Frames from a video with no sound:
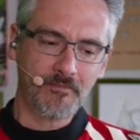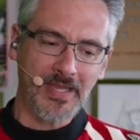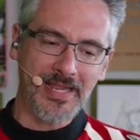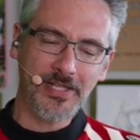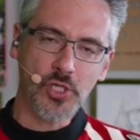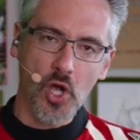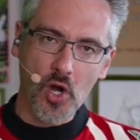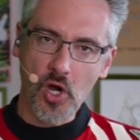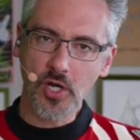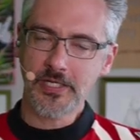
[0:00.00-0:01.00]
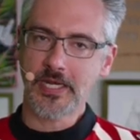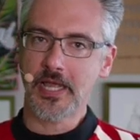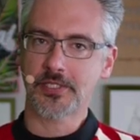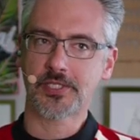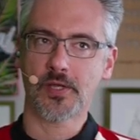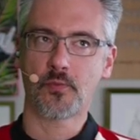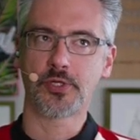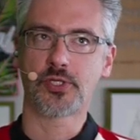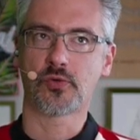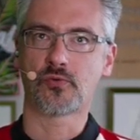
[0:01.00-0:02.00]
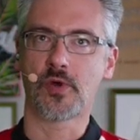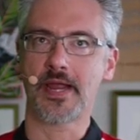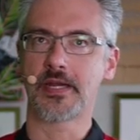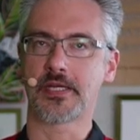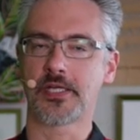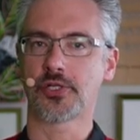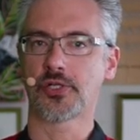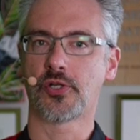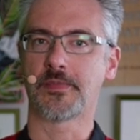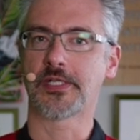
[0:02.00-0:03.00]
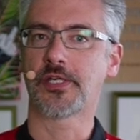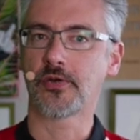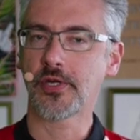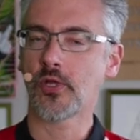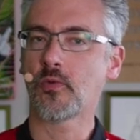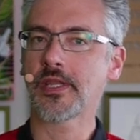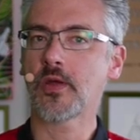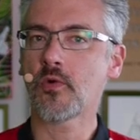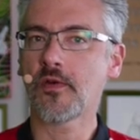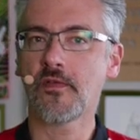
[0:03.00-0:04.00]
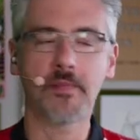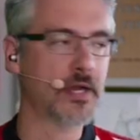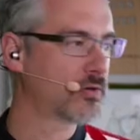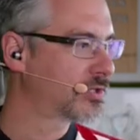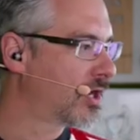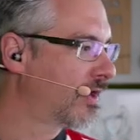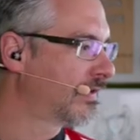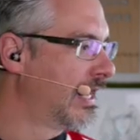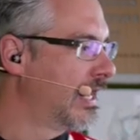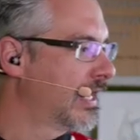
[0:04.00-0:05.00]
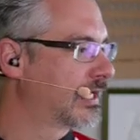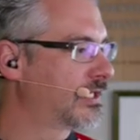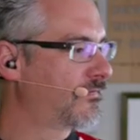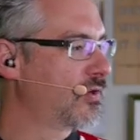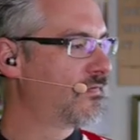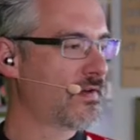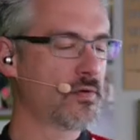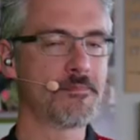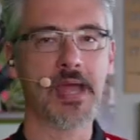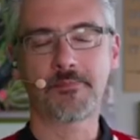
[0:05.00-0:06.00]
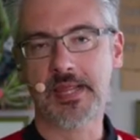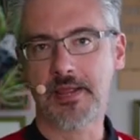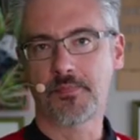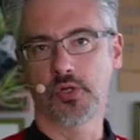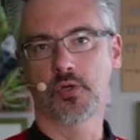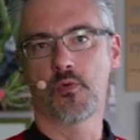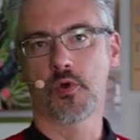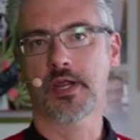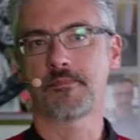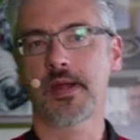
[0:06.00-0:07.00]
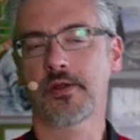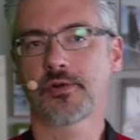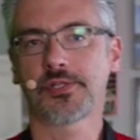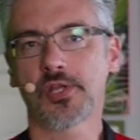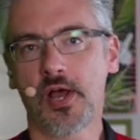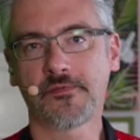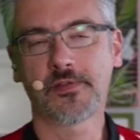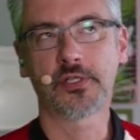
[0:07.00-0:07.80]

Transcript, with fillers: it's hard to get someone to write additional material when they work for Microsoft because if you've ever met people who work at Microsoft, the